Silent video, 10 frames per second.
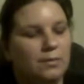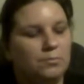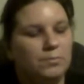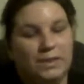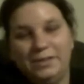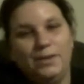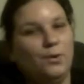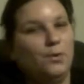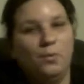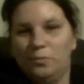There's
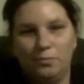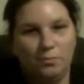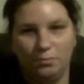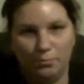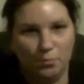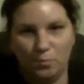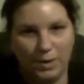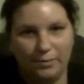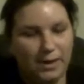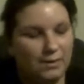no
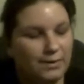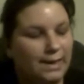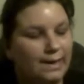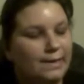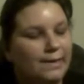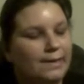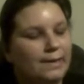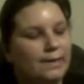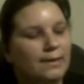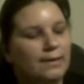way around that.
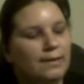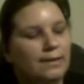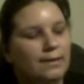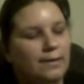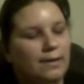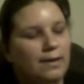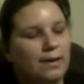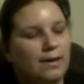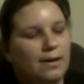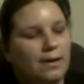
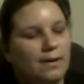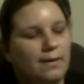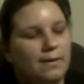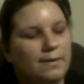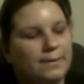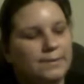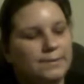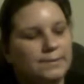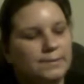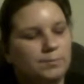Uh,
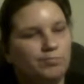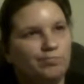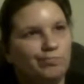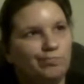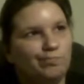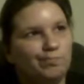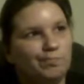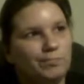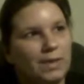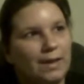hmm.
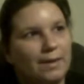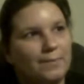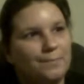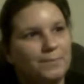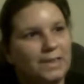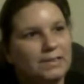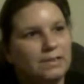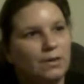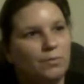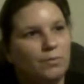That's
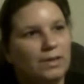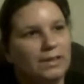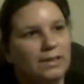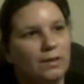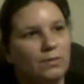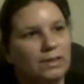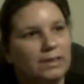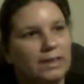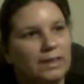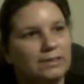really the only
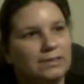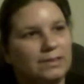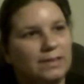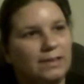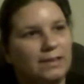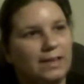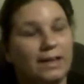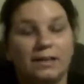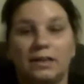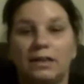things that I
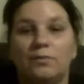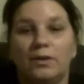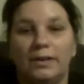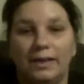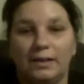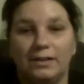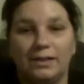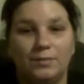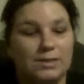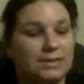can think of right now to
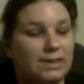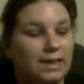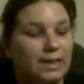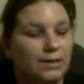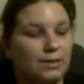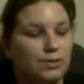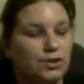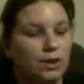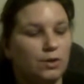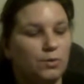even say or
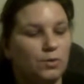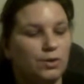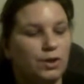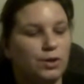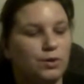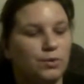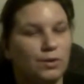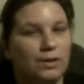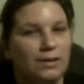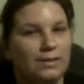show or do or
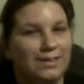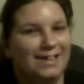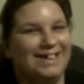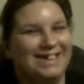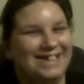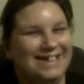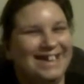anything.